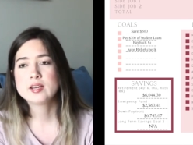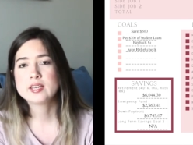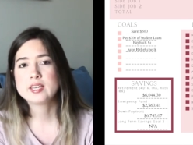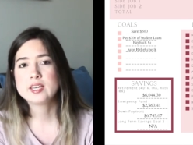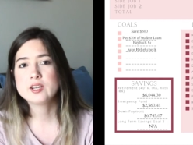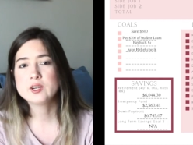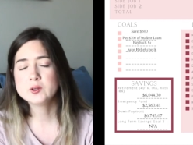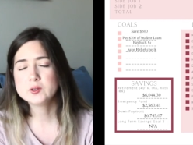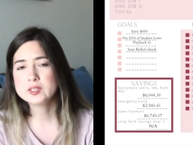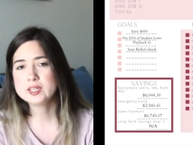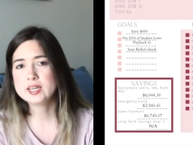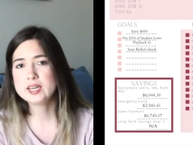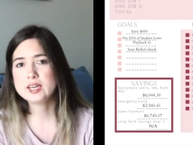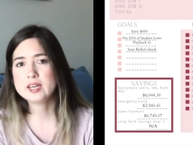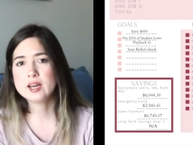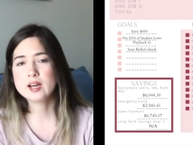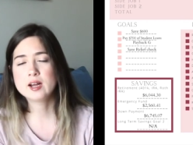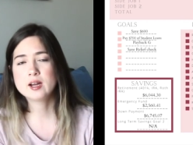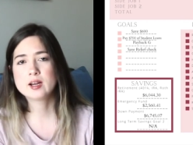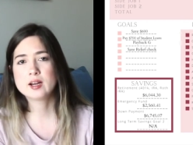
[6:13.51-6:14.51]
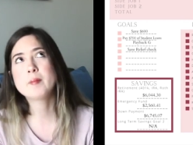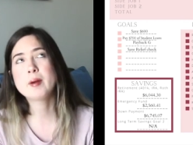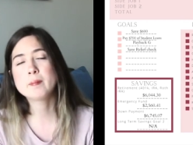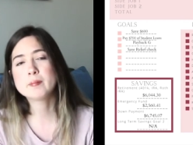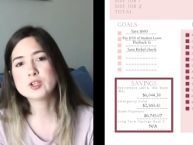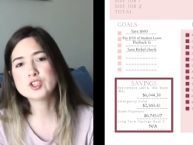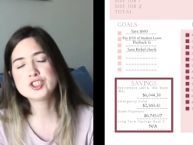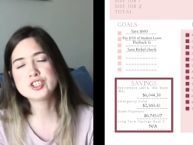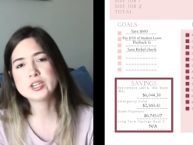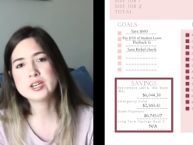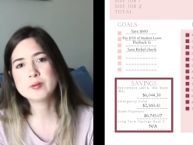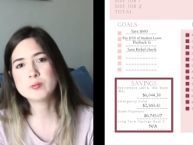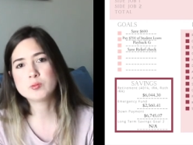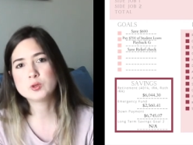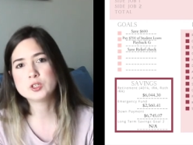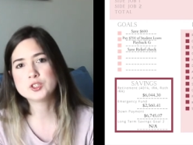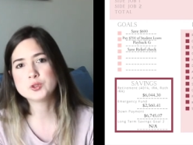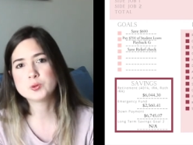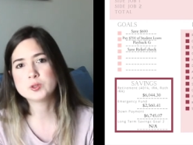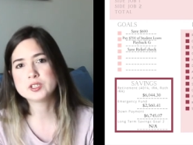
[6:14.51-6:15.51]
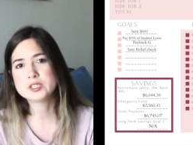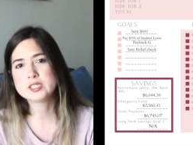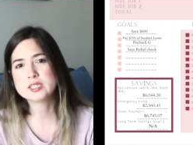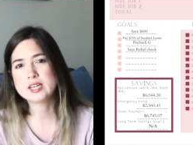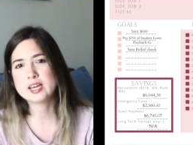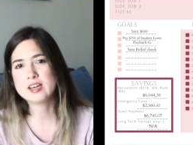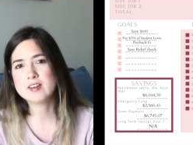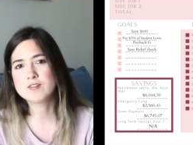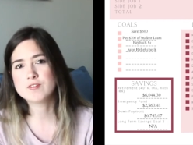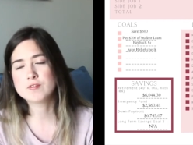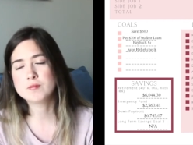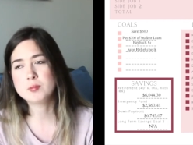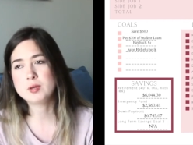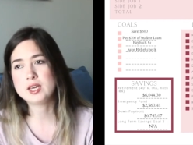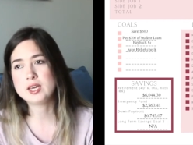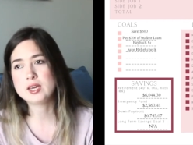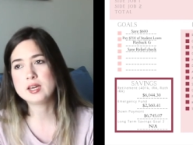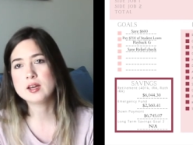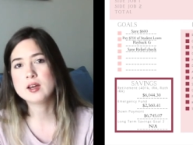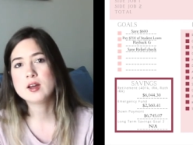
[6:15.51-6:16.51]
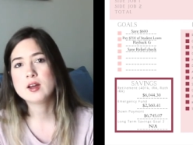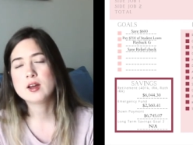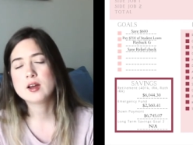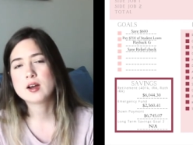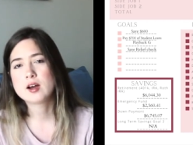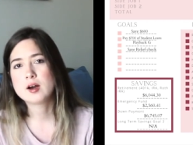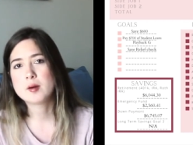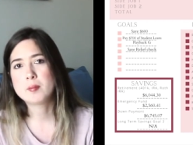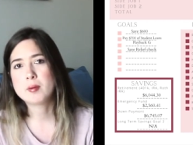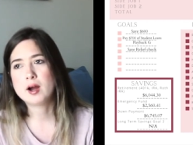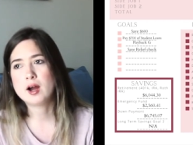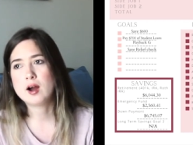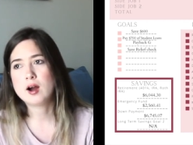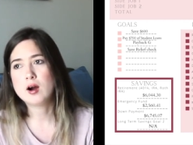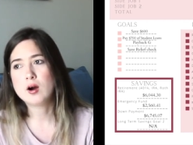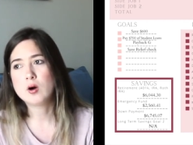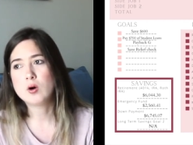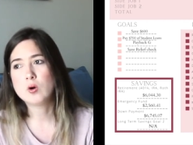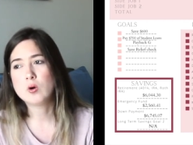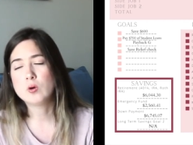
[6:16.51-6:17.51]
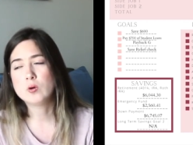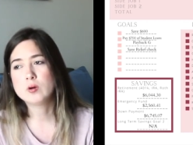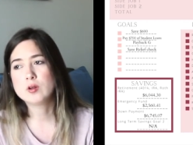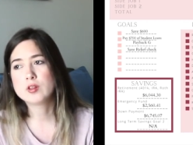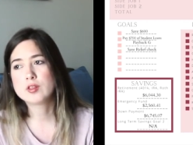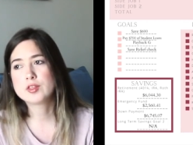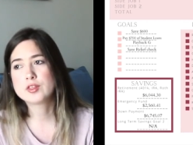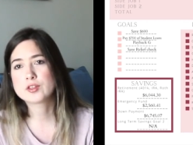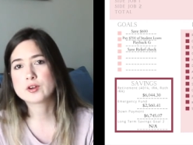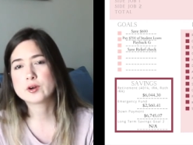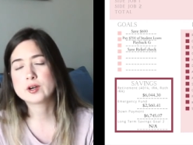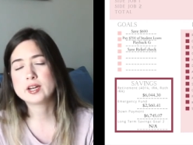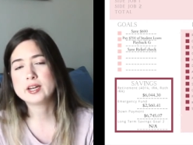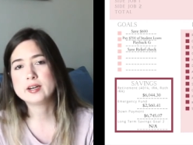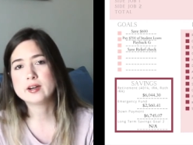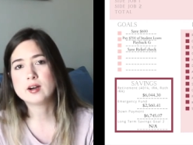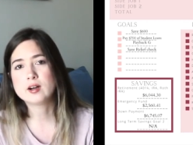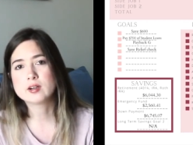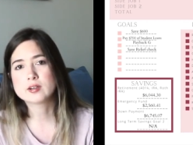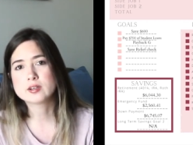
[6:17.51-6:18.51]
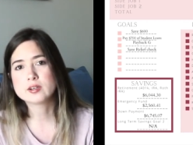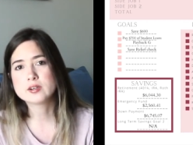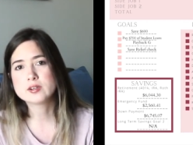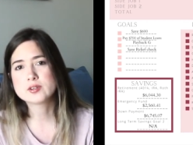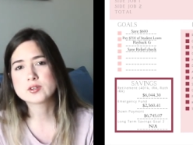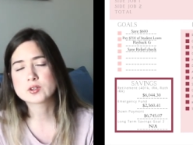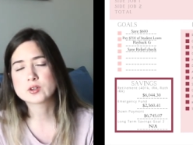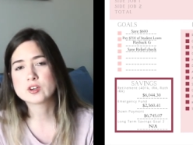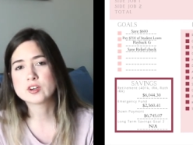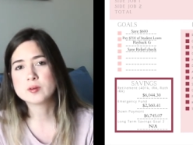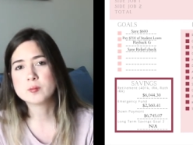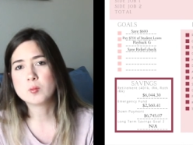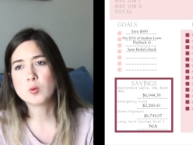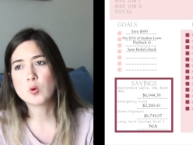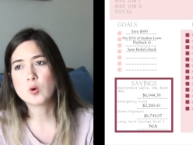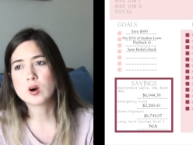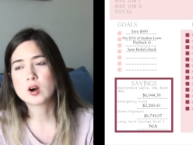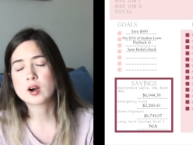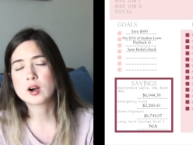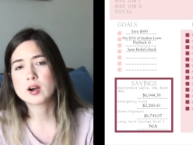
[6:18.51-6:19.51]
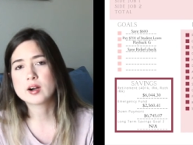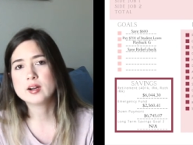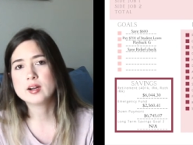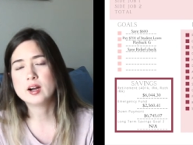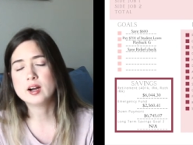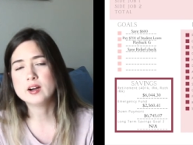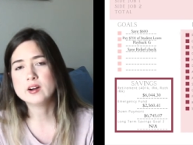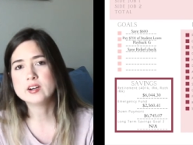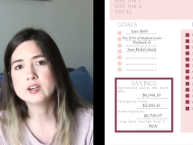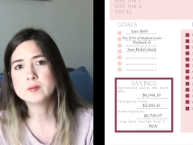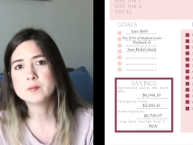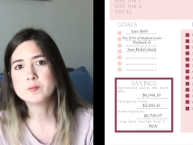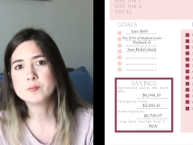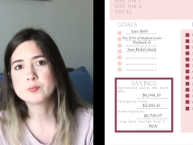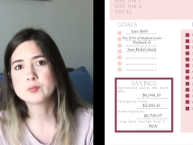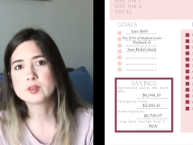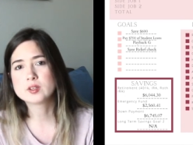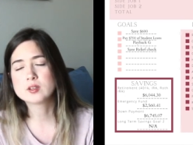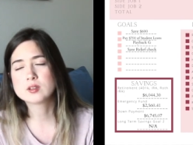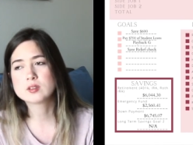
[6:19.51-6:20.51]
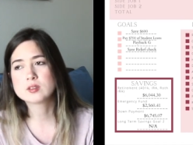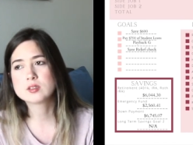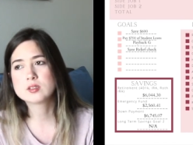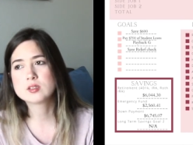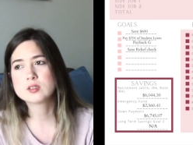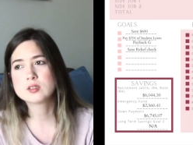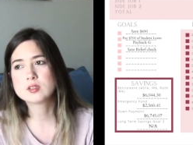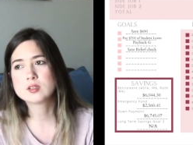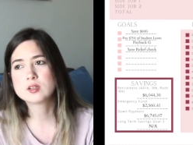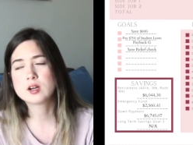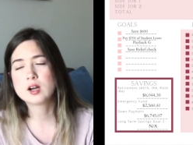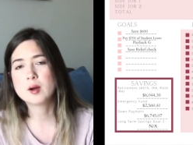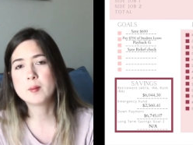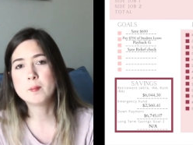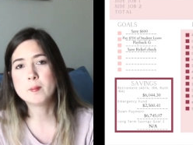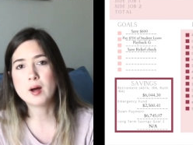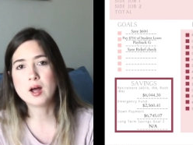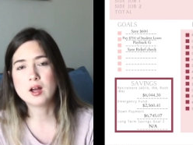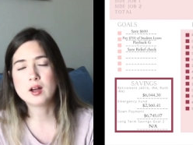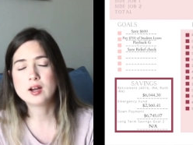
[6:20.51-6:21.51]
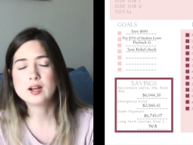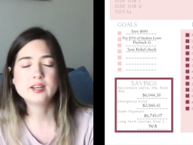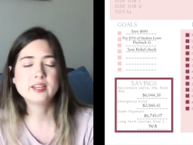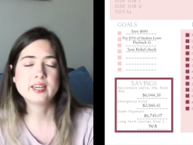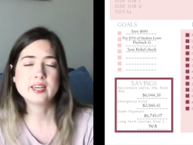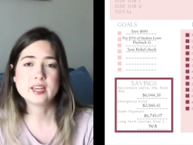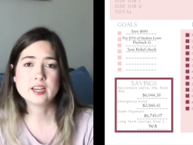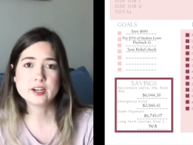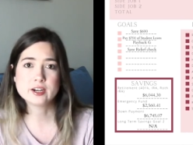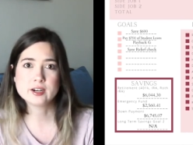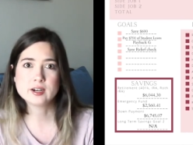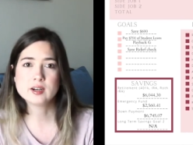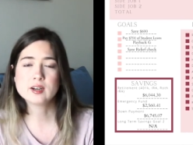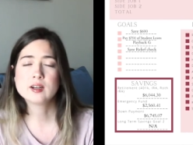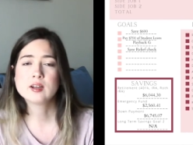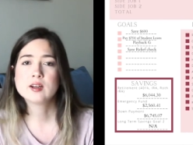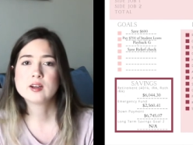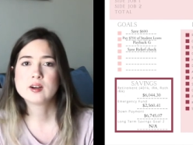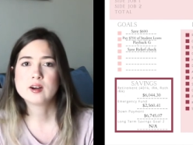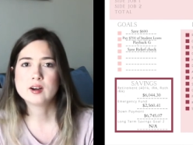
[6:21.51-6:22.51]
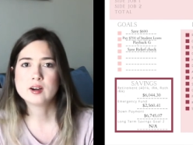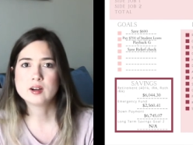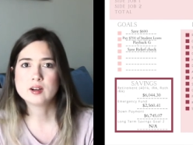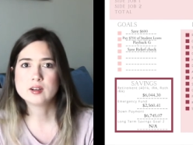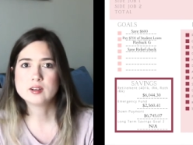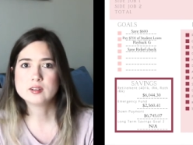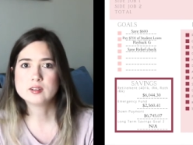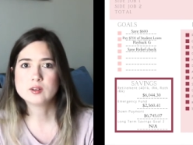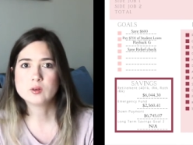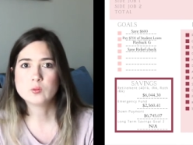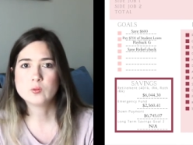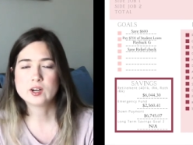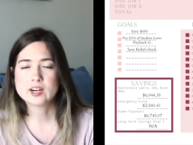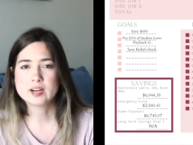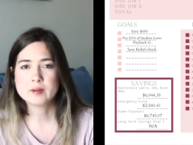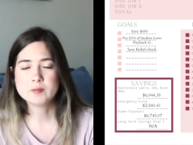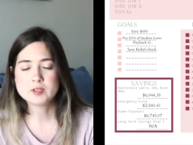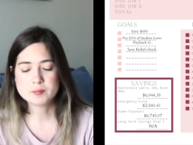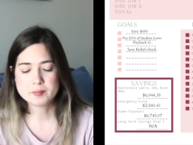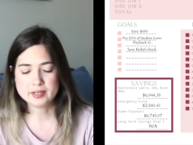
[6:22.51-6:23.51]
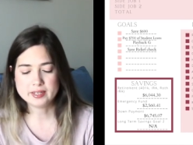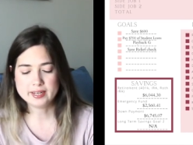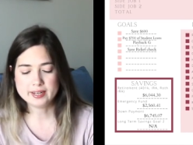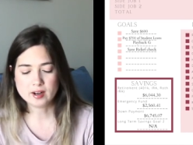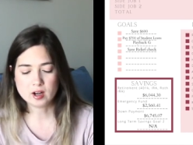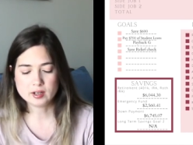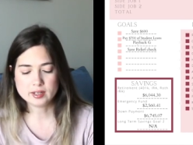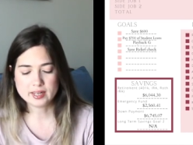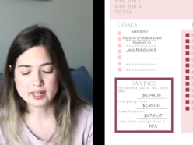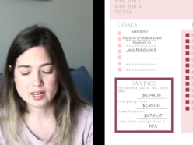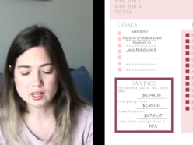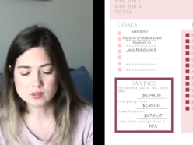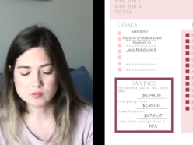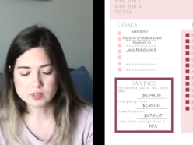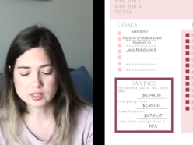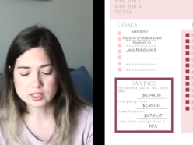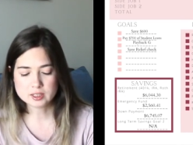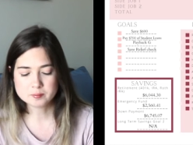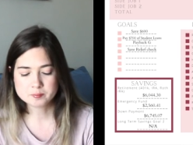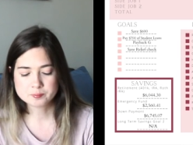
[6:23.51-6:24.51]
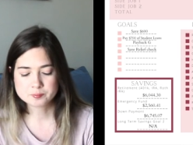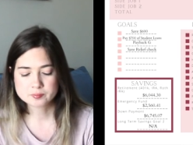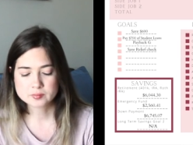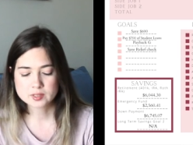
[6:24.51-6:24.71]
yearly membership, which will save me about $30 or more a year on what I'm spending on Canva.